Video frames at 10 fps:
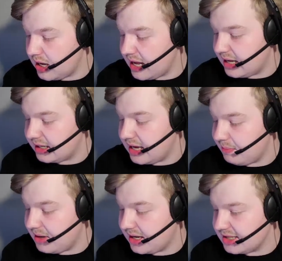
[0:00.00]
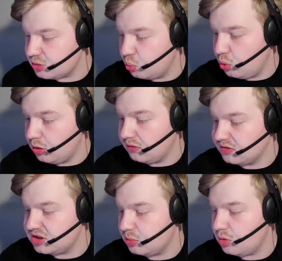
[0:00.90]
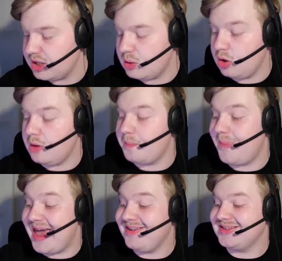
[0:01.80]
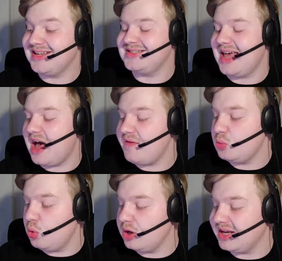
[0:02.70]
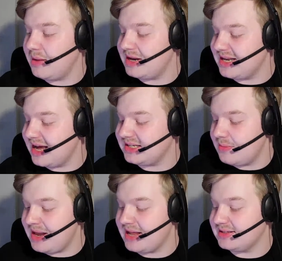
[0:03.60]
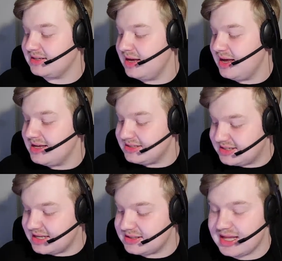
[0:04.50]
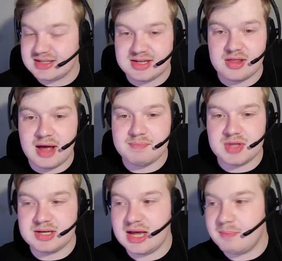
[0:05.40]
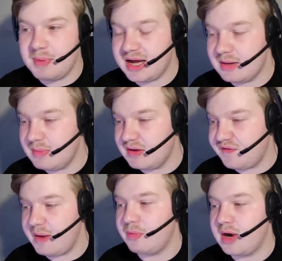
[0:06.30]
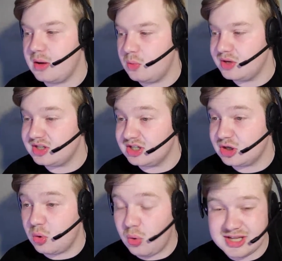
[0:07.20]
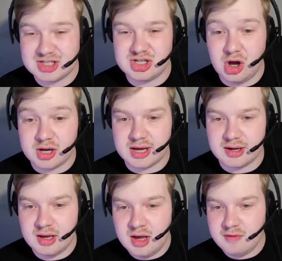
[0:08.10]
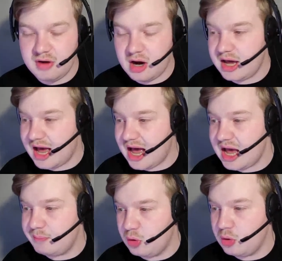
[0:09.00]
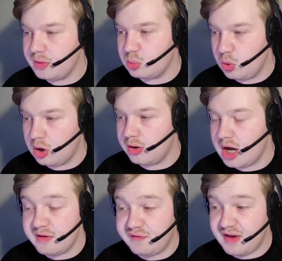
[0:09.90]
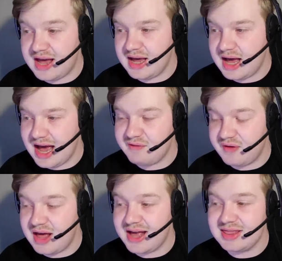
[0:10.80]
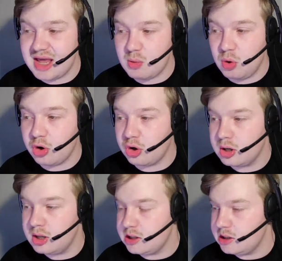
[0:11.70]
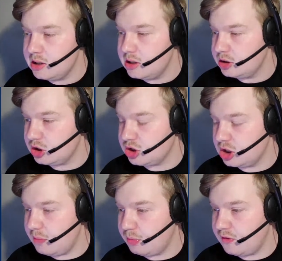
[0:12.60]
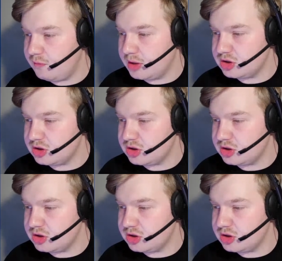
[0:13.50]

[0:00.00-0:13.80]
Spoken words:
game against Wolves, where they won on penalties. They haven't won a game in 90 minutes since that Southampton game back in mid-February, which is quite shocking for how high Bournemouth were and how high-flying they were just a number of months